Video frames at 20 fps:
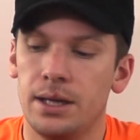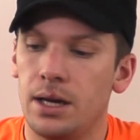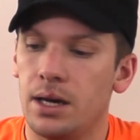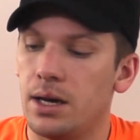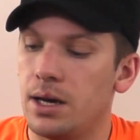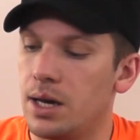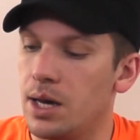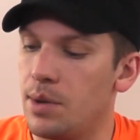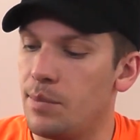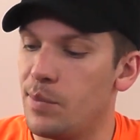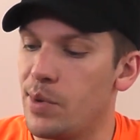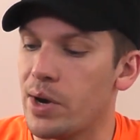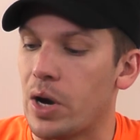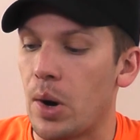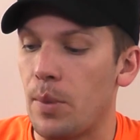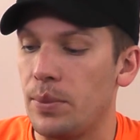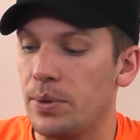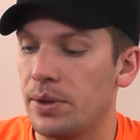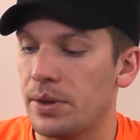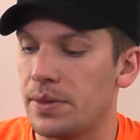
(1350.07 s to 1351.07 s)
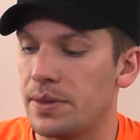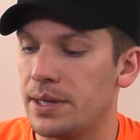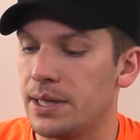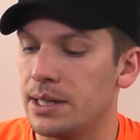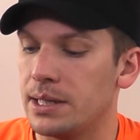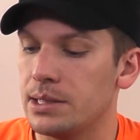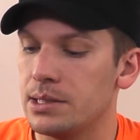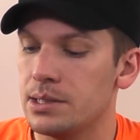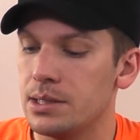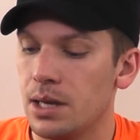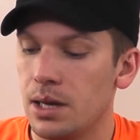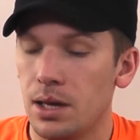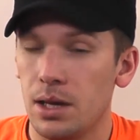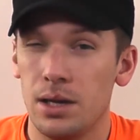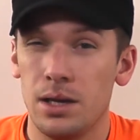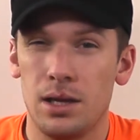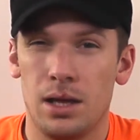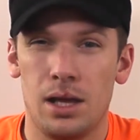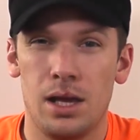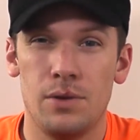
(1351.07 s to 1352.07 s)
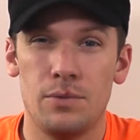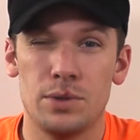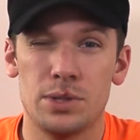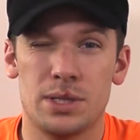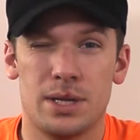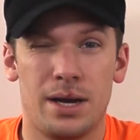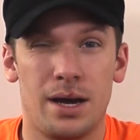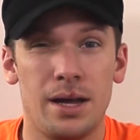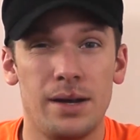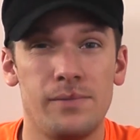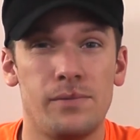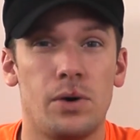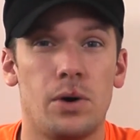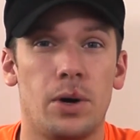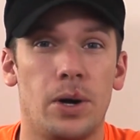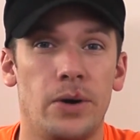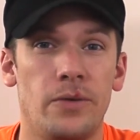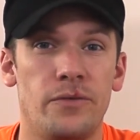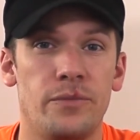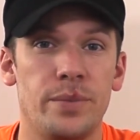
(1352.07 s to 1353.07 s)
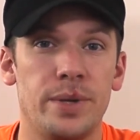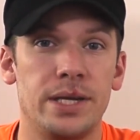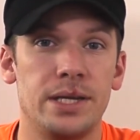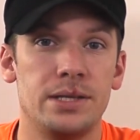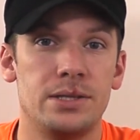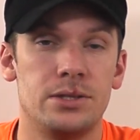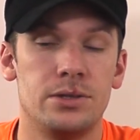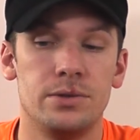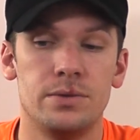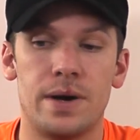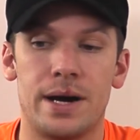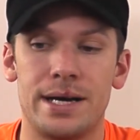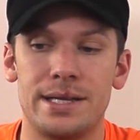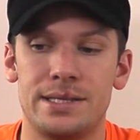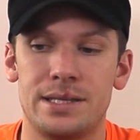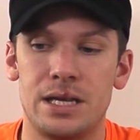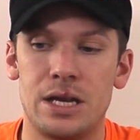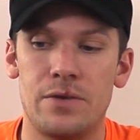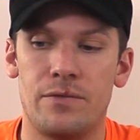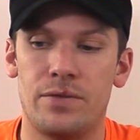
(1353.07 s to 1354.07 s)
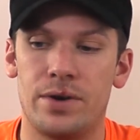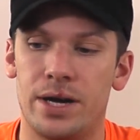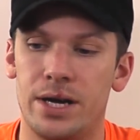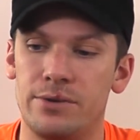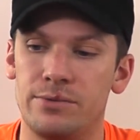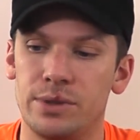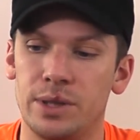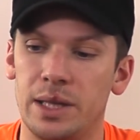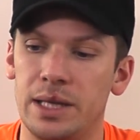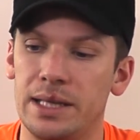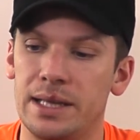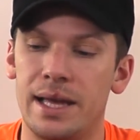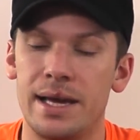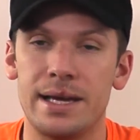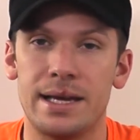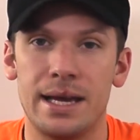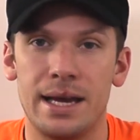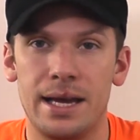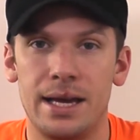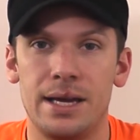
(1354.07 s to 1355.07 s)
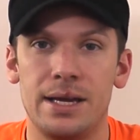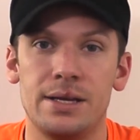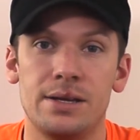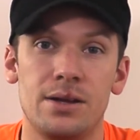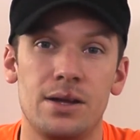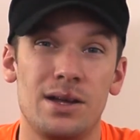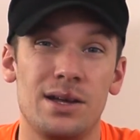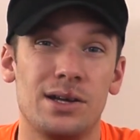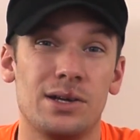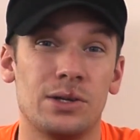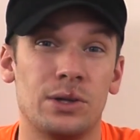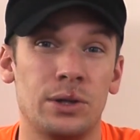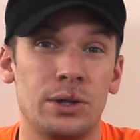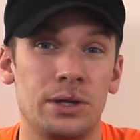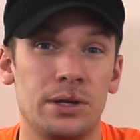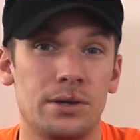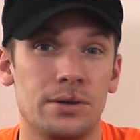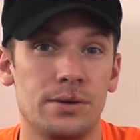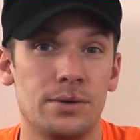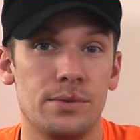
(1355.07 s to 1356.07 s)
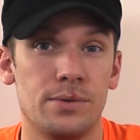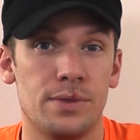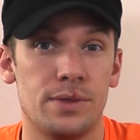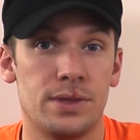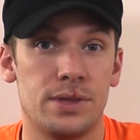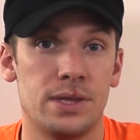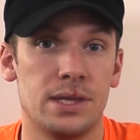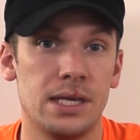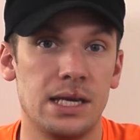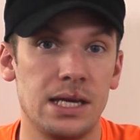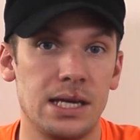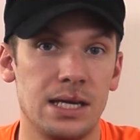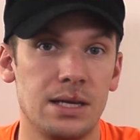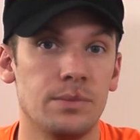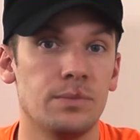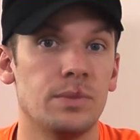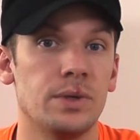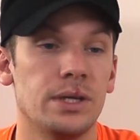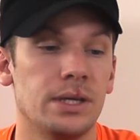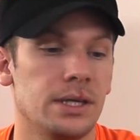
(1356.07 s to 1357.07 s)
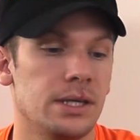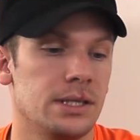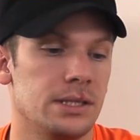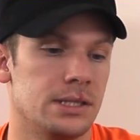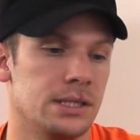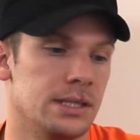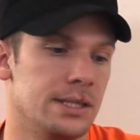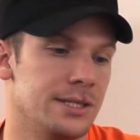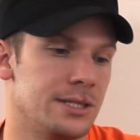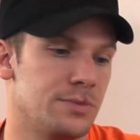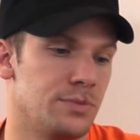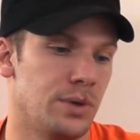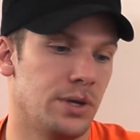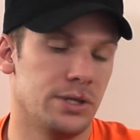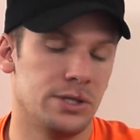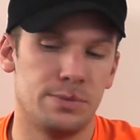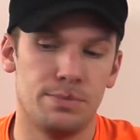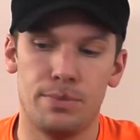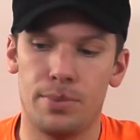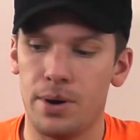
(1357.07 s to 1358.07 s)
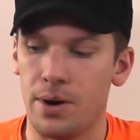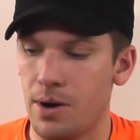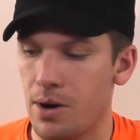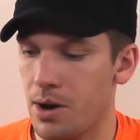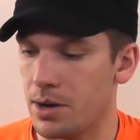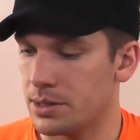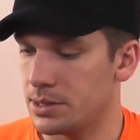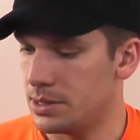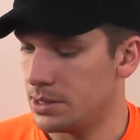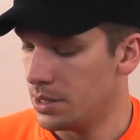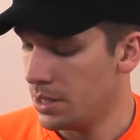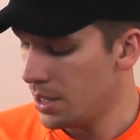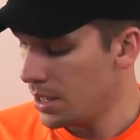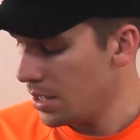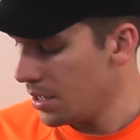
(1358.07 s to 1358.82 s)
A couple of things, it was kind of hard for me to identify really like a clear theme to this month's box.